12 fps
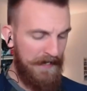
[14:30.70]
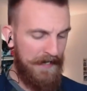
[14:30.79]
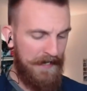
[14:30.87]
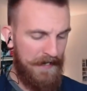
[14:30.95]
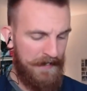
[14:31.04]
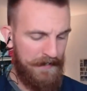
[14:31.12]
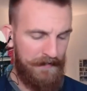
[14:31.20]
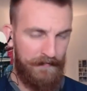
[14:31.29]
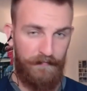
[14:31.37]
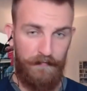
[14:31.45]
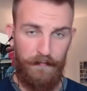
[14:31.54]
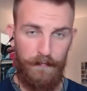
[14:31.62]

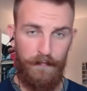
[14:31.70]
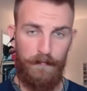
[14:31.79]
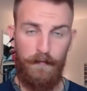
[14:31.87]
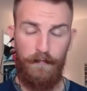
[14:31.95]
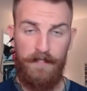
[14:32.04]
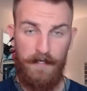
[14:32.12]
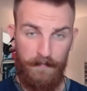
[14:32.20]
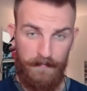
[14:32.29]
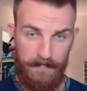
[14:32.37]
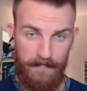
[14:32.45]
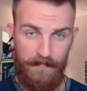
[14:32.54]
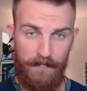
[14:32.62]
So go
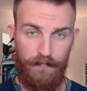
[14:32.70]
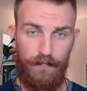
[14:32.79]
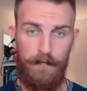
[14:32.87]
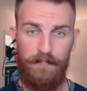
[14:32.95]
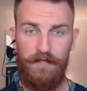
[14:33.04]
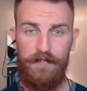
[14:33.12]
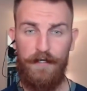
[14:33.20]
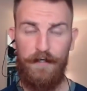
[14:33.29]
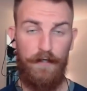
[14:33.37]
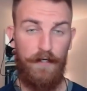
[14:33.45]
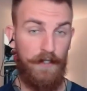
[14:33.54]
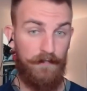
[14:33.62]
down into the description
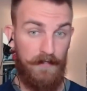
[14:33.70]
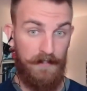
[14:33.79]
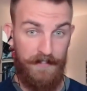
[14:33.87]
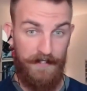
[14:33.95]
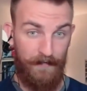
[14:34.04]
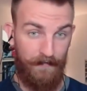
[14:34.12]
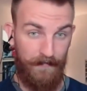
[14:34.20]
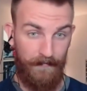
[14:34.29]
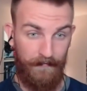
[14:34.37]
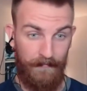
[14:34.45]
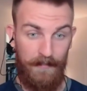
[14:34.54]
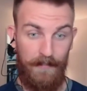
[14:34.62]
there. All of our channel
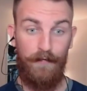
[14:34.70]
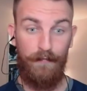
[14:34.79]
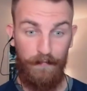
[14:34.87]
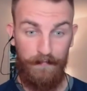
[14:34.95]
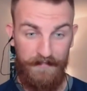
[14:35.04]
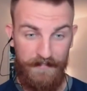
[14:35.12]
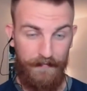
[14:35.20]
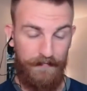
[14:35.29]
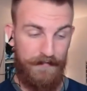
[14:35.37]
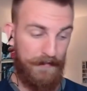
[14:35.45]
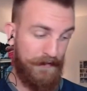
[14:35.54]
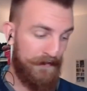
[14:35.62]
links will be
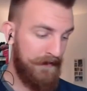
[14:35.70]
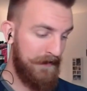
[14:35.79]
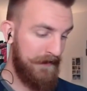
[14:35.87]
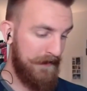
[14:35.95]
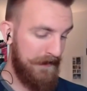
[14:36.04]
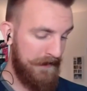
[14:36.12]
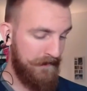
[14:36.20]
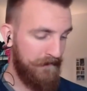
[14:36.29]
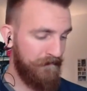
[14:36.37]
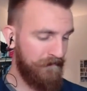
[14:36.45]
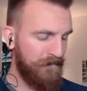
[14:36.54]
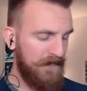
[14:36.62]
down there.
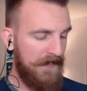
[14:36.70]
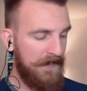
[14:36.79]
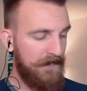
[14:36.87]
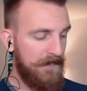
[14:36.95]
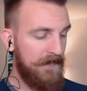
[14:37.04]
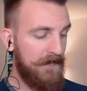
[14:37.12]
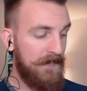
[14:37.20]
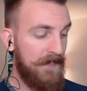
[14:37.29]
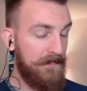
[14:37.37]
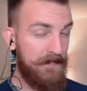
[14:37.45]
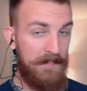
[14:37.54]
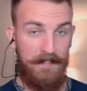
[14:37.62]
And then
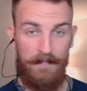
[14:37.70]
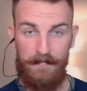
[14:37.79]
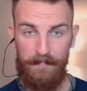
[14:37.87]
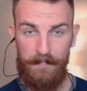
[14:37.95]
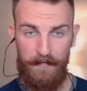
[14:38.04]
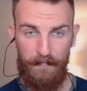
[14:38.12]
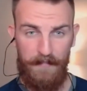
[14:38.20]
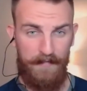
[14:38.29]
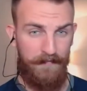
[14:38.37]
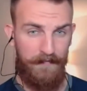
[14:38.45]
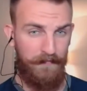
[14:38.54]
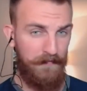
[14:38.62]
at the end of the month, we
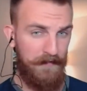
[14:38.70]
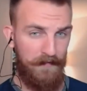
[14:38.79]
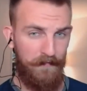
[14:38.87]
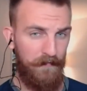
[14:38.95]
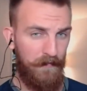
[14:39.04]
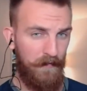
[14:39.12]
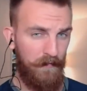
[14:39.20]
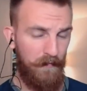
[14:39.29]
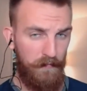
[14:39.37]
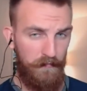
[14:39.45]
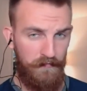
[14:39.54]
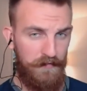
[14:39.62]
haven't decided
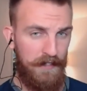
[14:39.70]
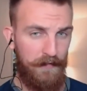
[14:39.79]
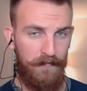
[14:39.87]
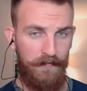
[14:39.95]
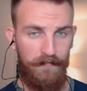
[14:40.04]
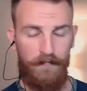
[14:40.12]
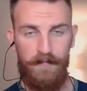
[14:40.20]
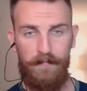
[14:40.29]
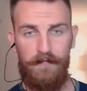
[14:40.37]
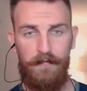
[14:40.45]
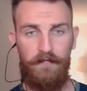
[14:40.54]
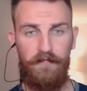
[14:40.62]
on whose channel it's going to
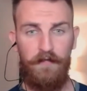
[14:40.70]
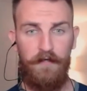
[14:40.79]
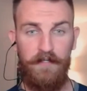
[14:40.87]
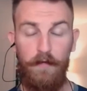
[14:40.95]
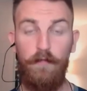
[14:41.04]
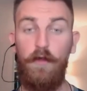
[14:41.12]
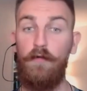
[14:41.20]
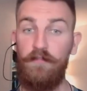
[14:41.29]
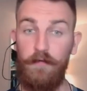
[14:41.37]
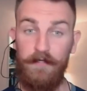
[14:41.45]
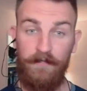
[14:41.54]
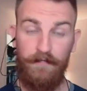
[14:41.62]
be hosted on yet. Oh, no,
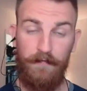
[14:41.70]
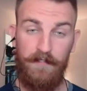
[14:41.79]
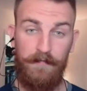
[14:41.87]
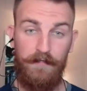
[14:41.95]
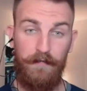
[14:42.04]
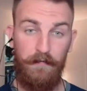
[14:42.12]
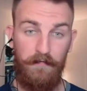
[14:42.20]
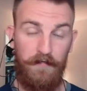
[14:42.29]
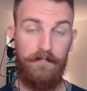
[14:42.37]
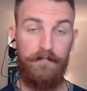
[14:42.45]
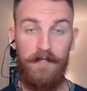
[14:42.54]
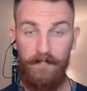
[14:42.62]
sorry. It's going to be
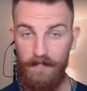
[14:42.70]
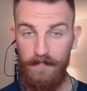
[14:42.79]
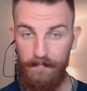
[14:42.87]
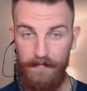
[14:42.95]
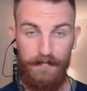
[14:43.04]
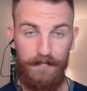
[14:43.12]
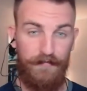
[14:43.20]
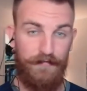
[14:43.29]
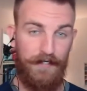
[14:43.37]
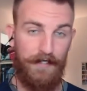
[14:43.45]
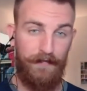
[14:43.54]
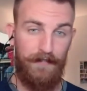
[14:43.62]
hosted on Faithfully Bearded's
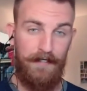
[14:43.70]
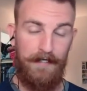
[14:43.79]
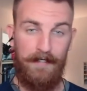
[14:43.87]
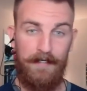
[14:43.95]
channel,